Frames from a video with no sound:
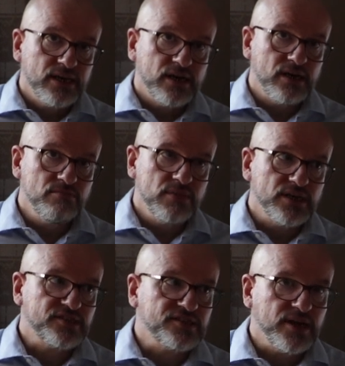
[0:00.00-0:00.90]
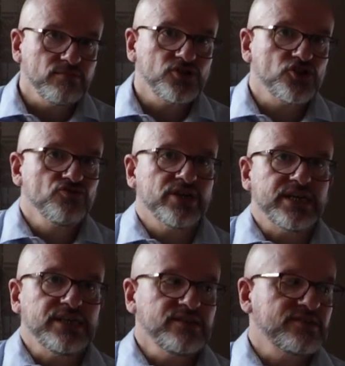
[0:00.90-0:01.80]
Um, some
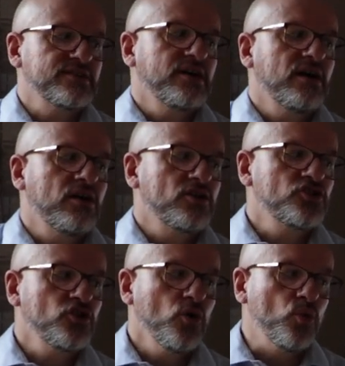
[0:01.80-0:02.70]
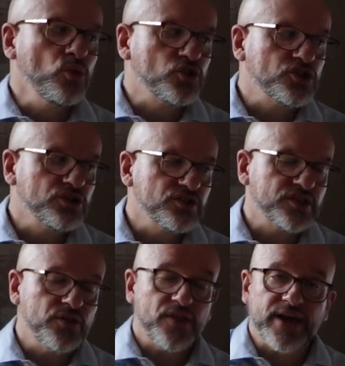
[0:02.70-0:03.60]
degrees are taught
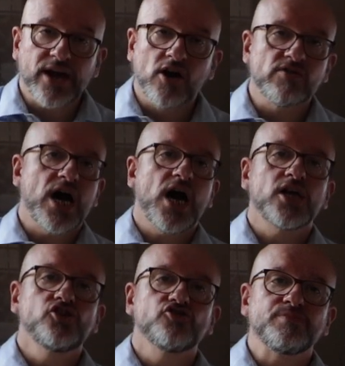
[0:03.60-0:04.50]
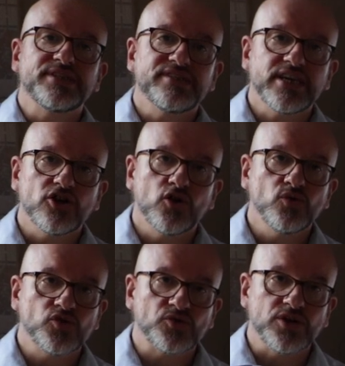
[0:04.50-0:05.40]
so that they are 100%
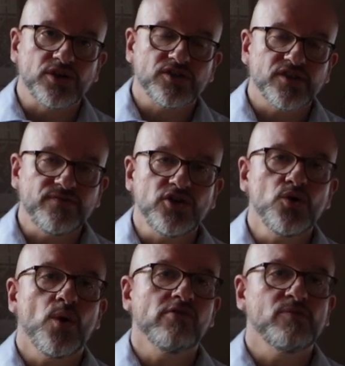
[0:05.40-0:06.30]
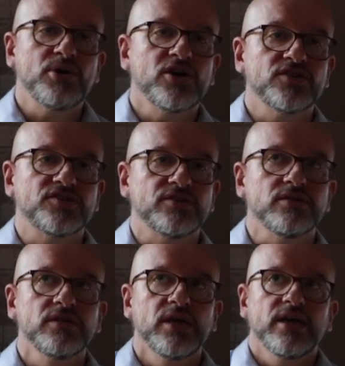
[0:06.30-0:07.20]
coursework. So if you are a
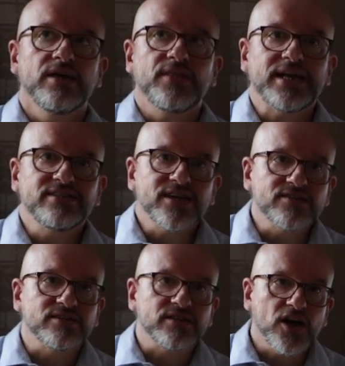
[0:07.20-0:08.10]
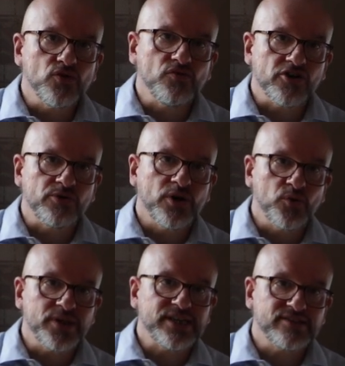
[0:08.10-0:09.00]
person that doesn't cope very well
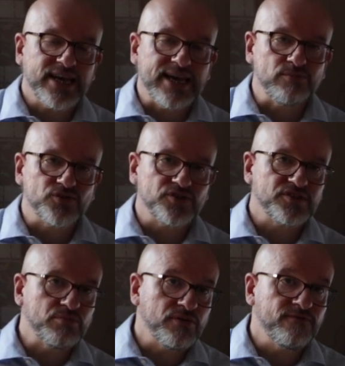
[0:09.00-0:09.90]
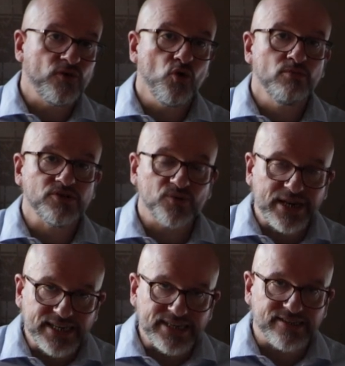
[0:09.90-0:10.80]
with exams or doesn't perform as
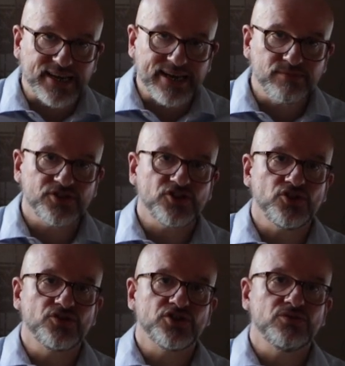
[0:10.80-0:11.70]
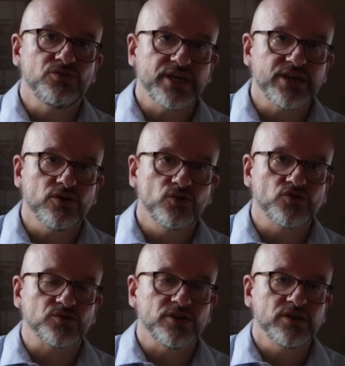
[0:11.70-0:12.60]
well in exams as you do in
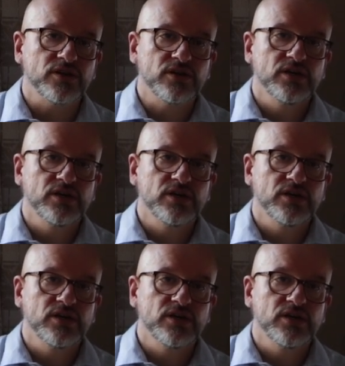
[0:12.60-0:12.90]
coursework,